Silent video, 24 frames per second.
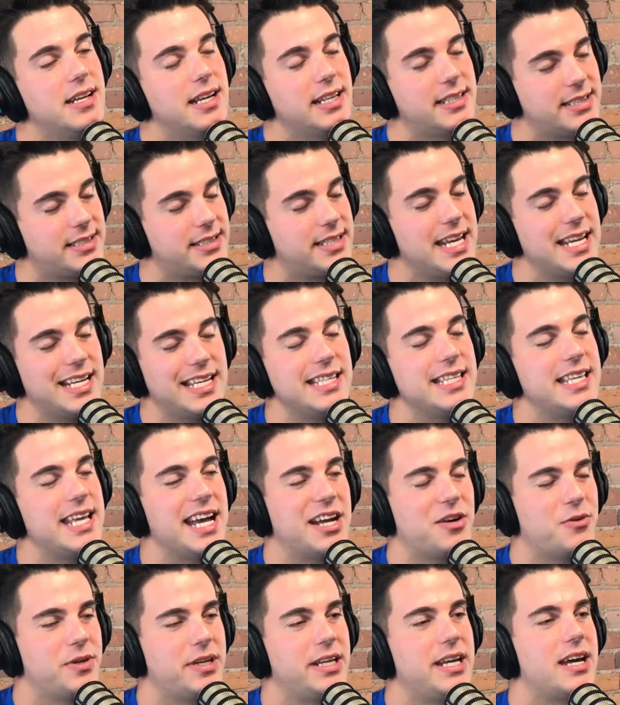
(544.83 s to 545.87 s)
It's taking the
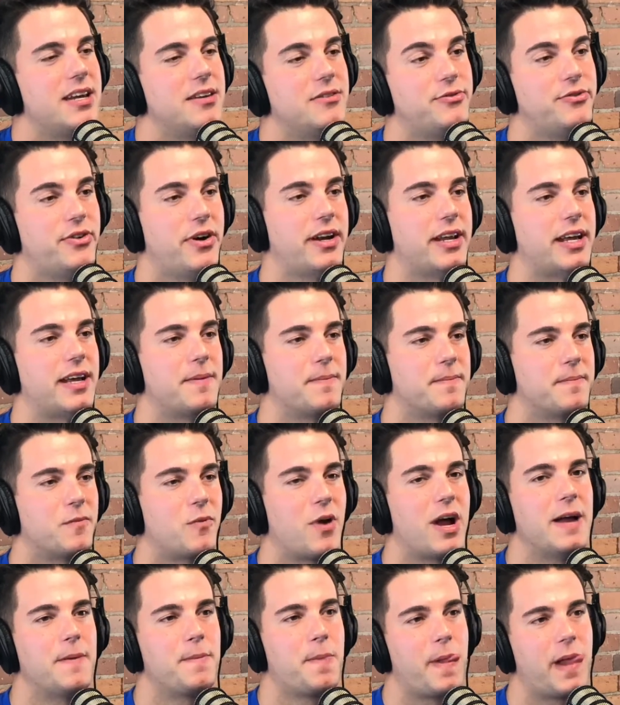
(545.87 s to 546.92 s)
equity out of funny,
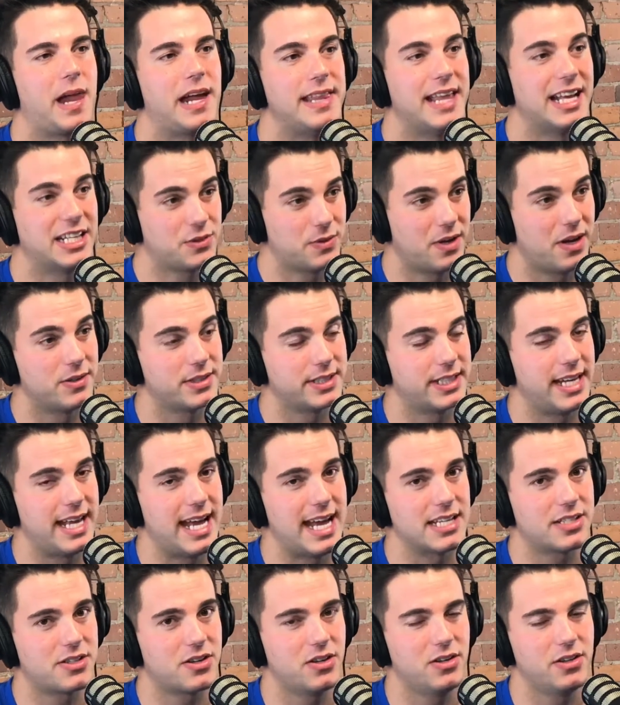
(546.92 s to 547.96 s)
right? And that's what I was going to
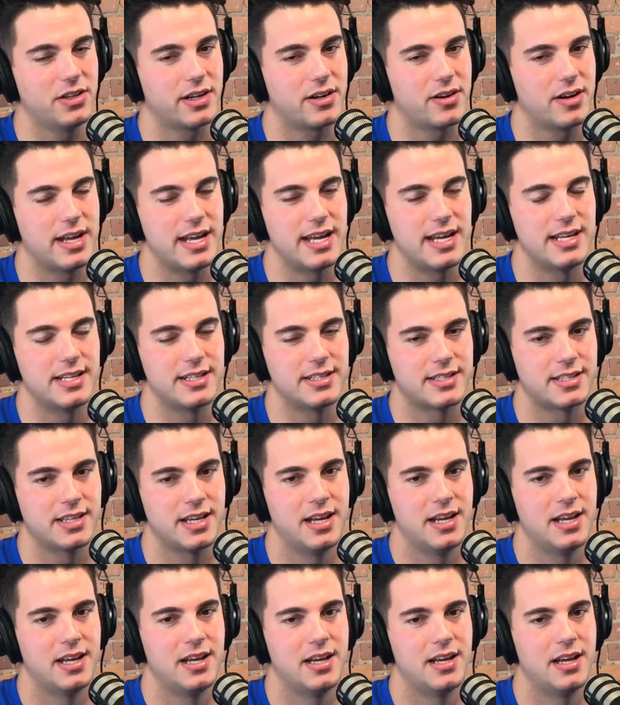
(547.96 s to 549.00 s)
ask earlier. Is
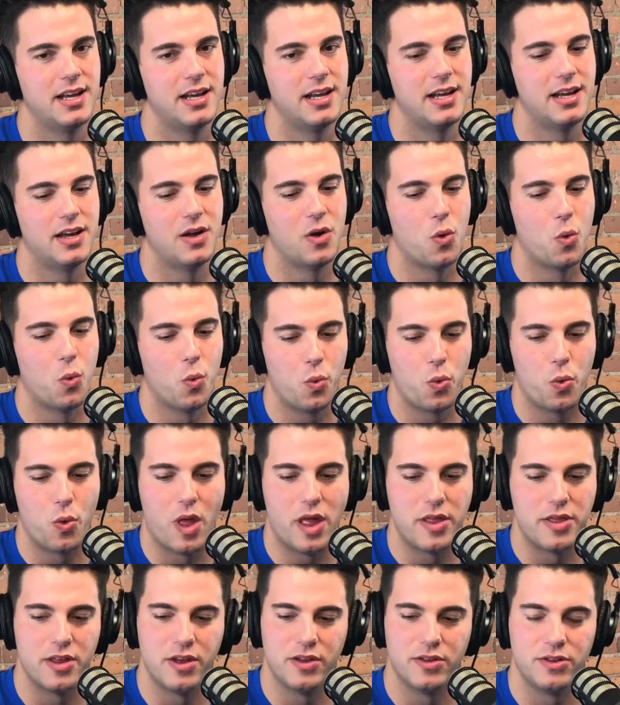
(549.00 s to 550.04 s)

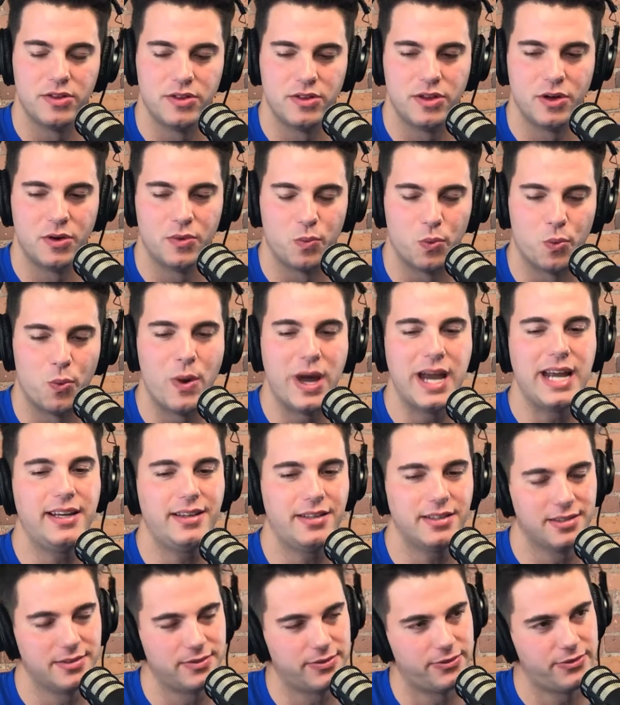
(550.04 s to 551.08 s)
the
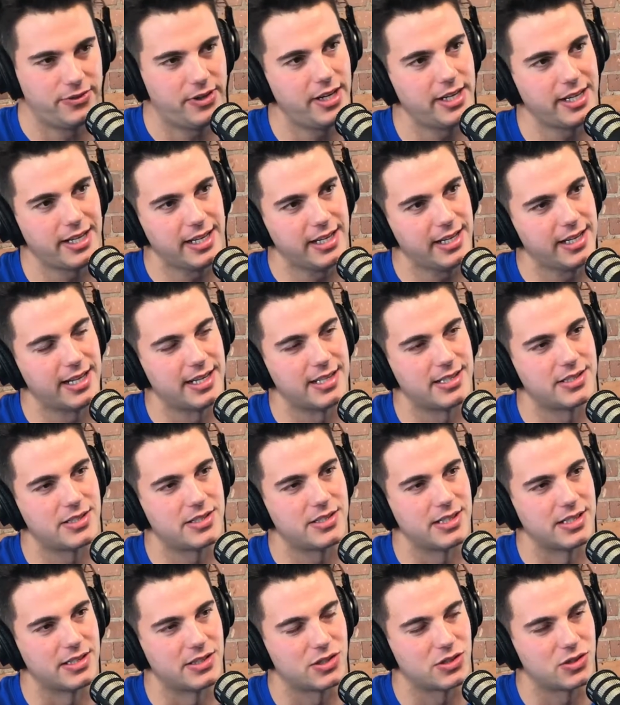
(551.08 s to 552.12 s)
weight of funny
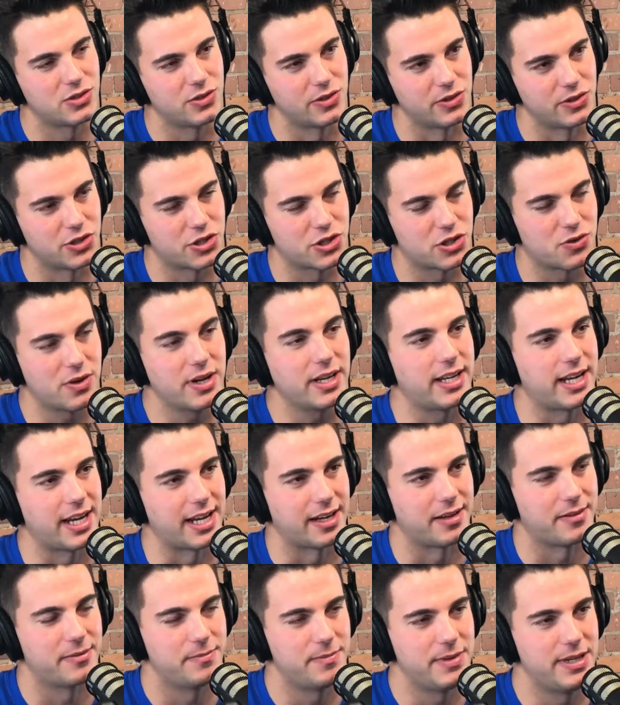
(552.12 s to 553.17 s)
is
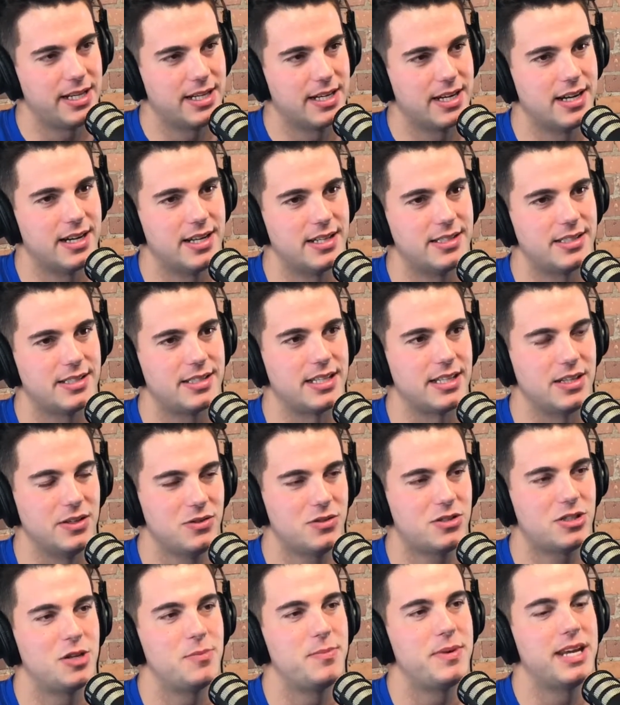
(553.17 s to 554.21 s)
shrinking because it
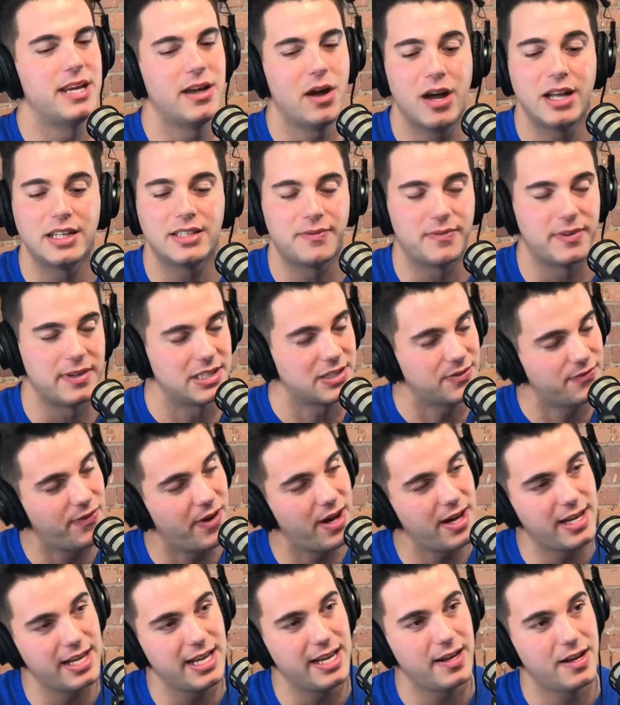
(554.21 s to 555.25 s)
used to be, if it's
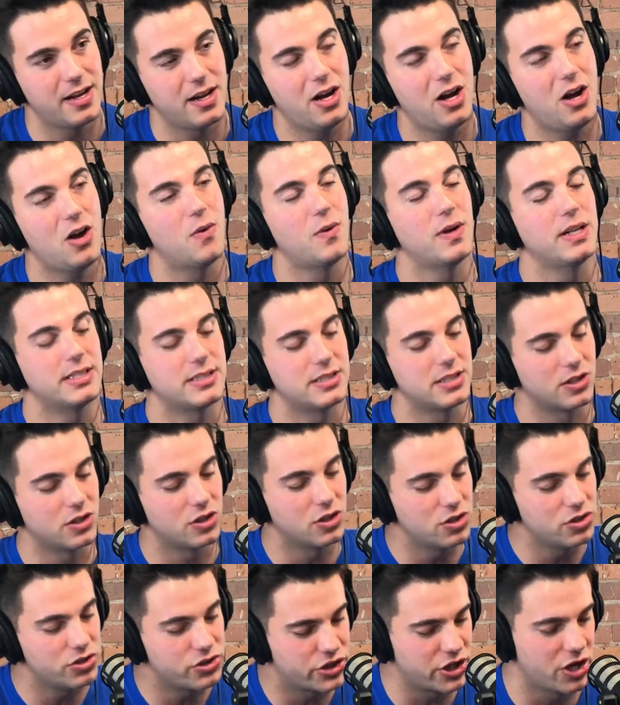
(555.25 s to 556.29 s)
funny, it's a
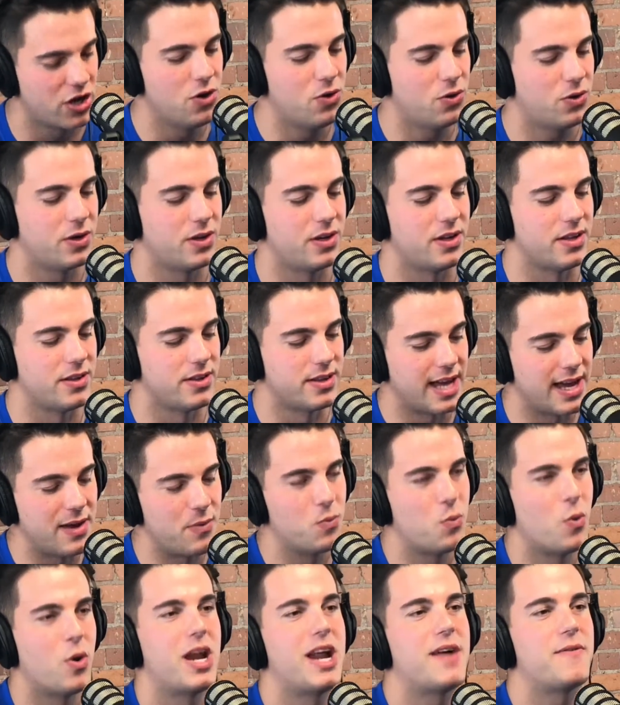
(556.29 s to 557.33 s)
good joke. Then
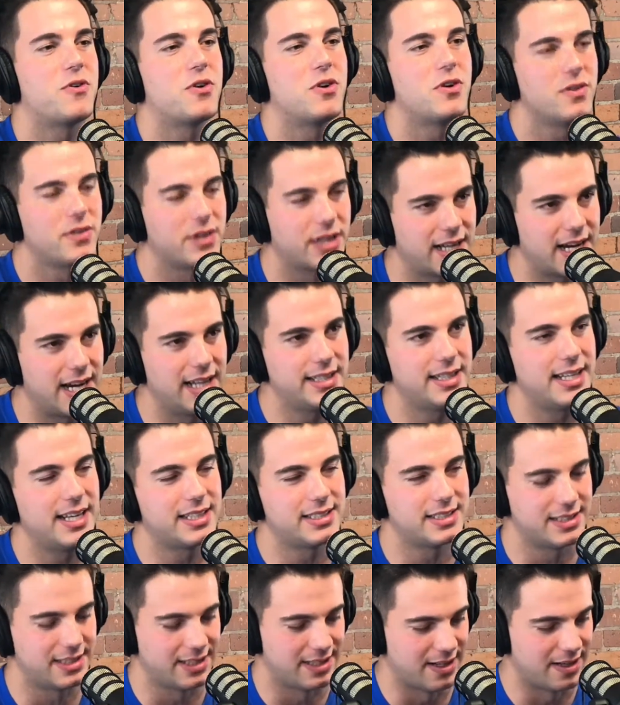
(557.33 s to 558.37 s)
whatever the
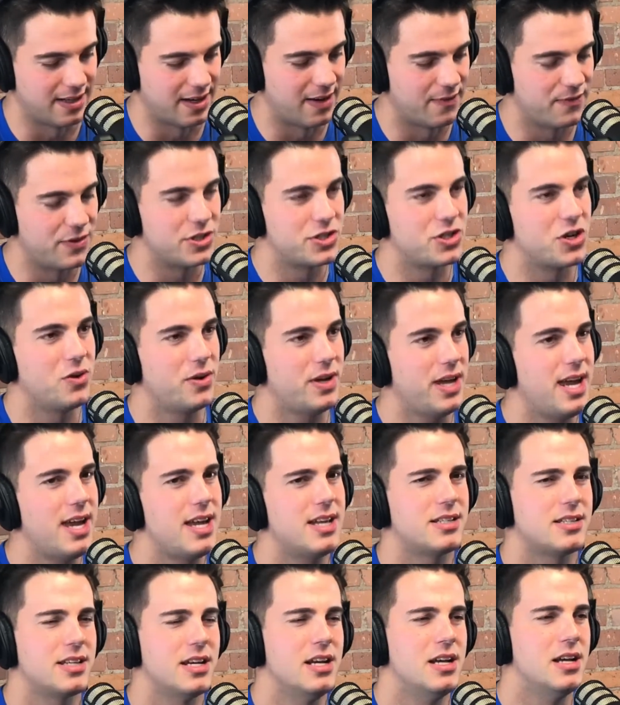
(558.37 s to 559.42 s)
context of the joke
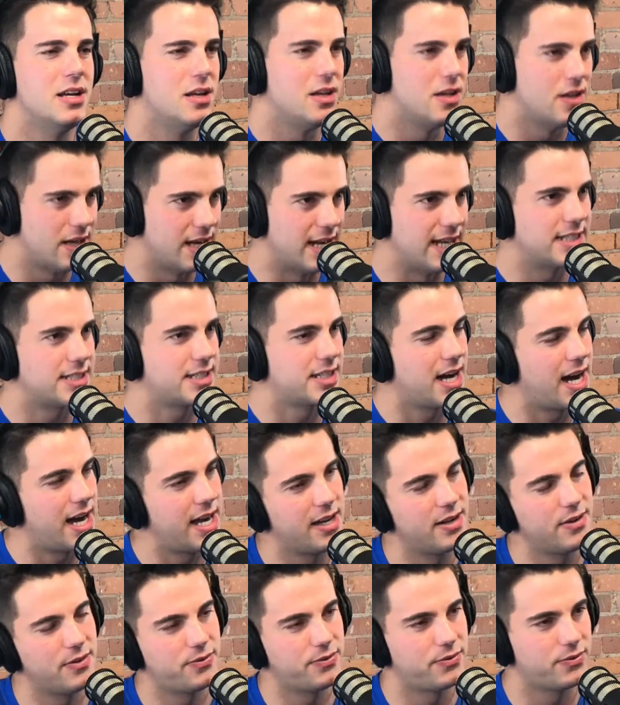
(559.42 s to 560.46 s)
is kind
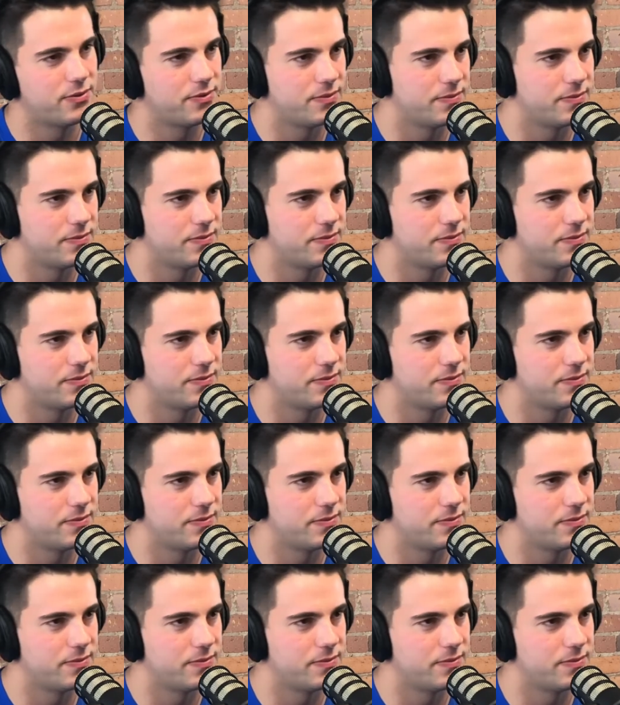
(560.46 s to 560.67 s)
of,